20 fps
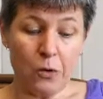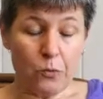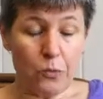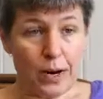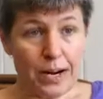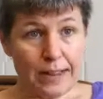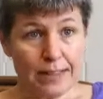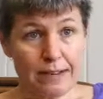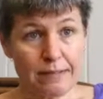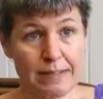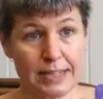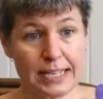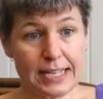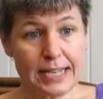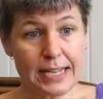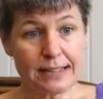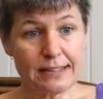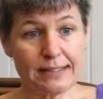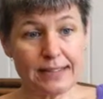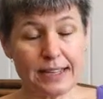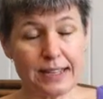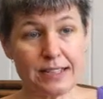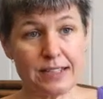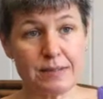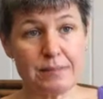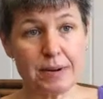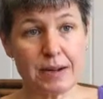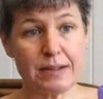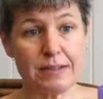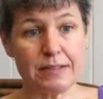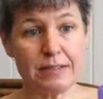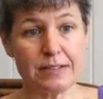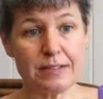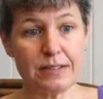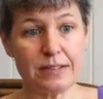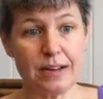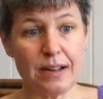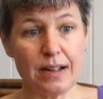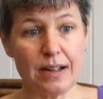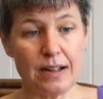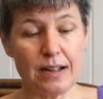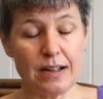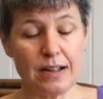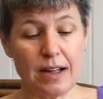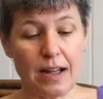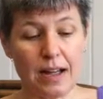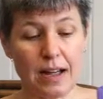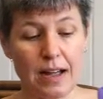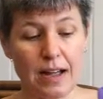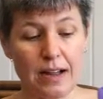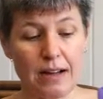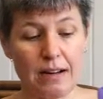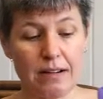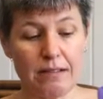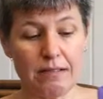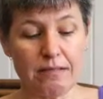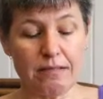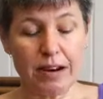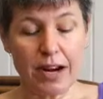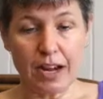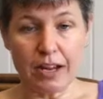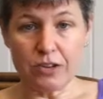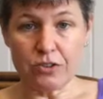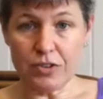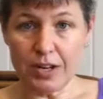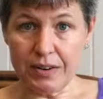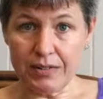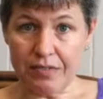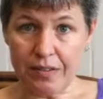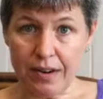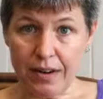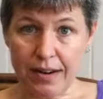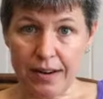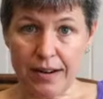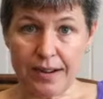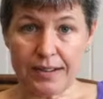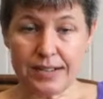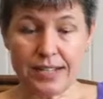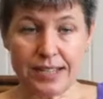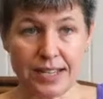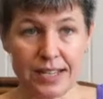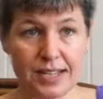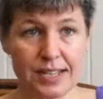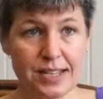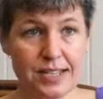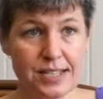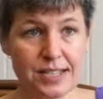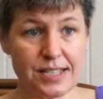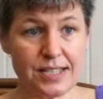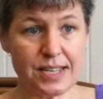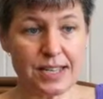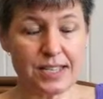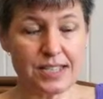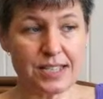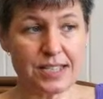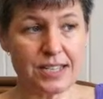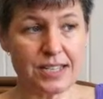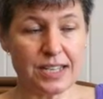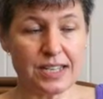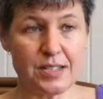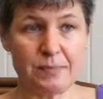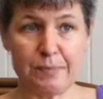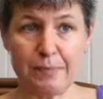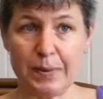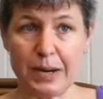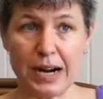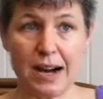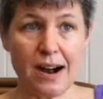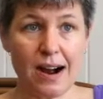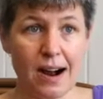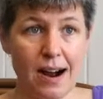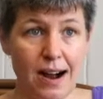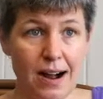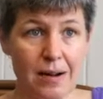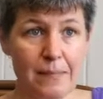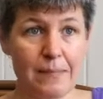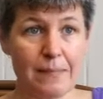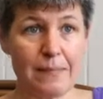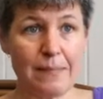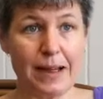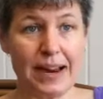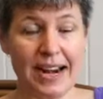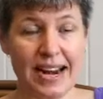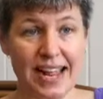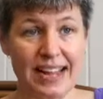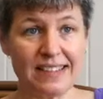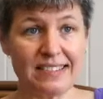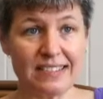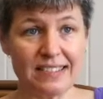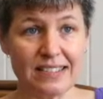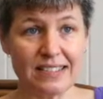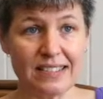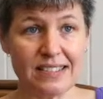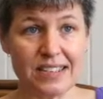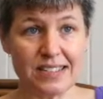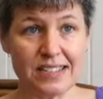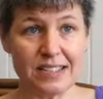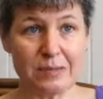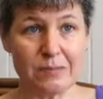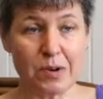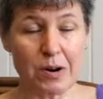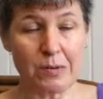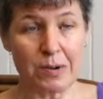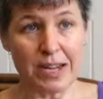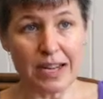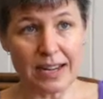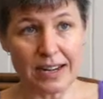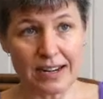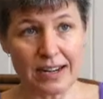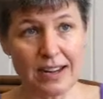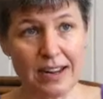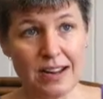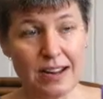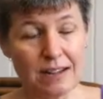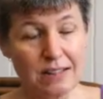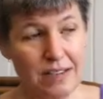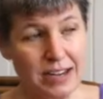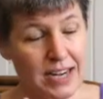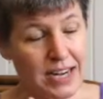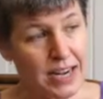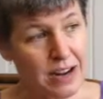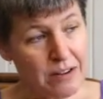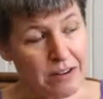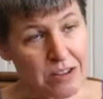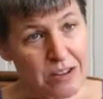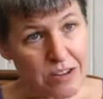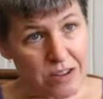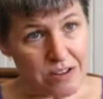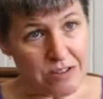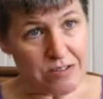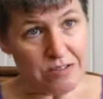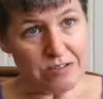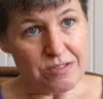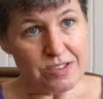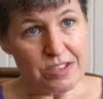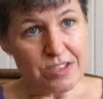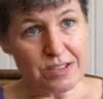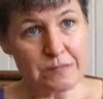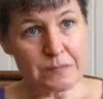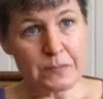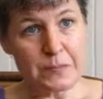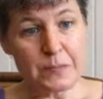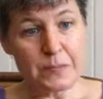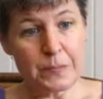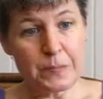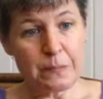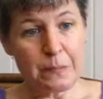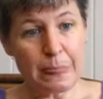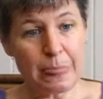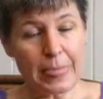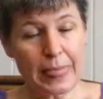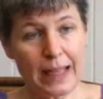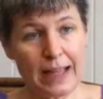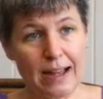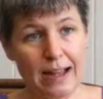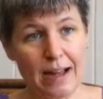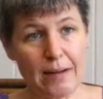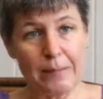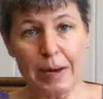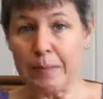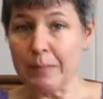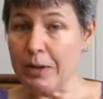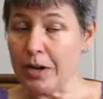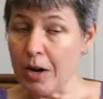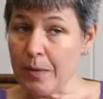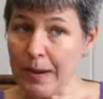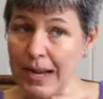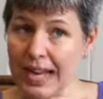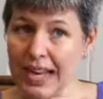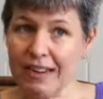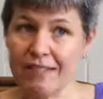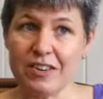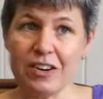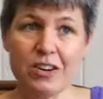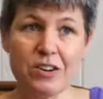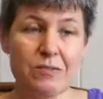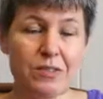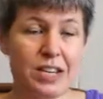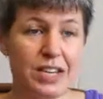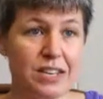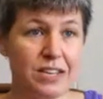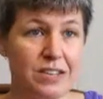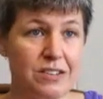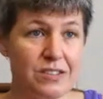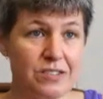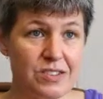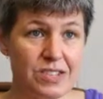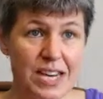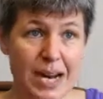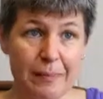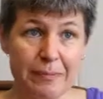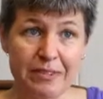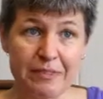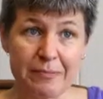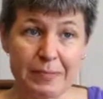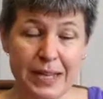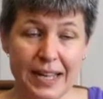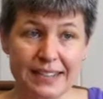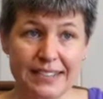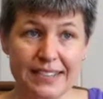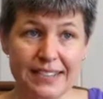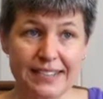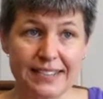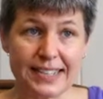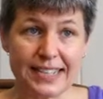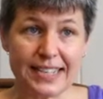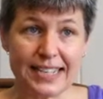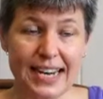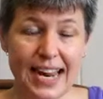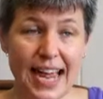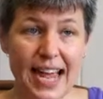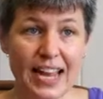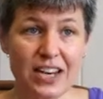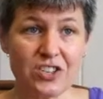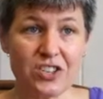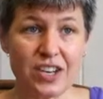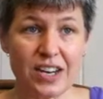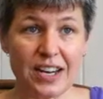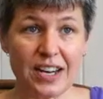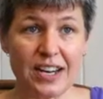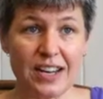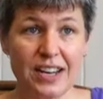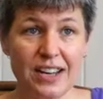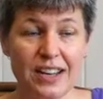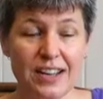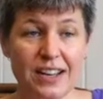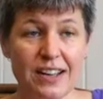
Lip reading: One of the really nice things about red-eyed tree frogs is it's become an excellent system where we can now use embryo behavior, we can use adaptive plasticity and hatching